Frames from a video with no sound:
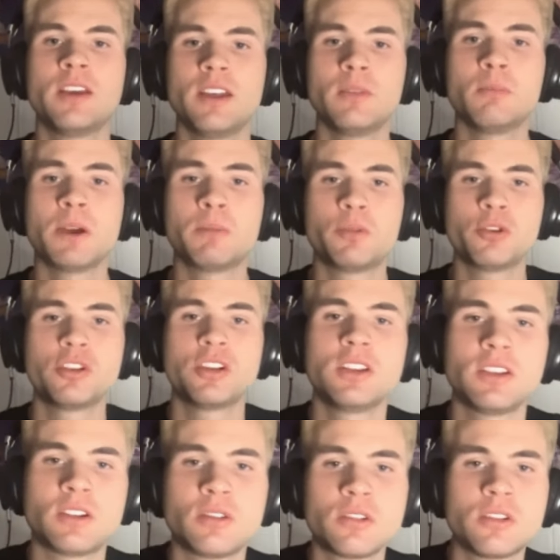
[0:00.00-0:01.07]
and by
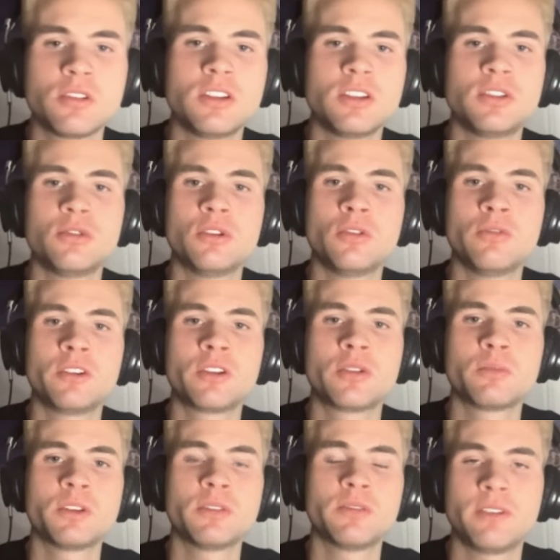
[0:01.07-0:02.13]
pushing the rock, you need to
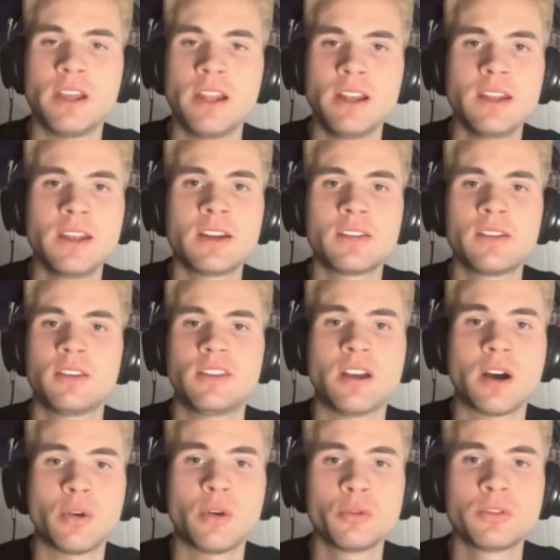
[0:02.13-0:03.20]
overcome the failure, the
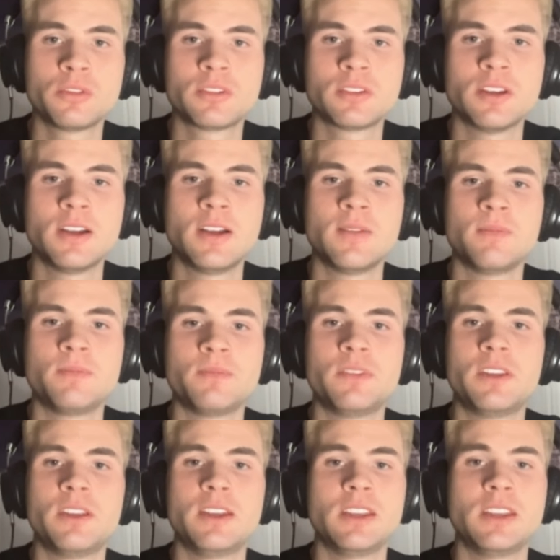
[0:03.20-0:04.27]
doubt,
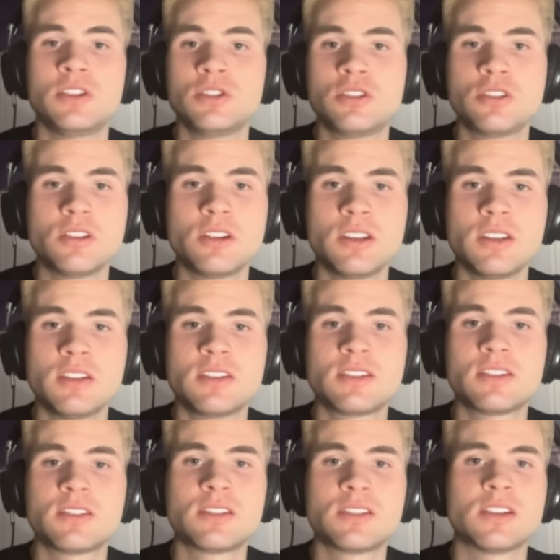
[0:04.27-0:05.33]
the
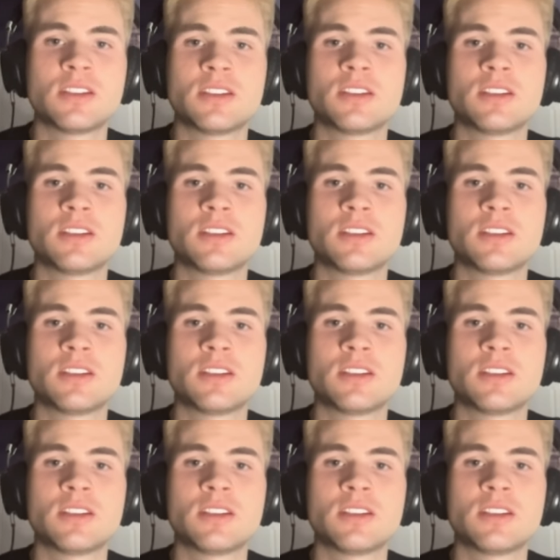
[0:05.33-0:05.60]
injuries,